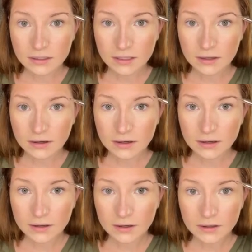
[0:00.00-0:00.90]

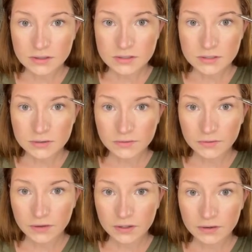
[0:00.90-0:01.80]
here. So
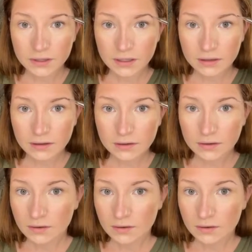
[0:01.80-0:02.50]
very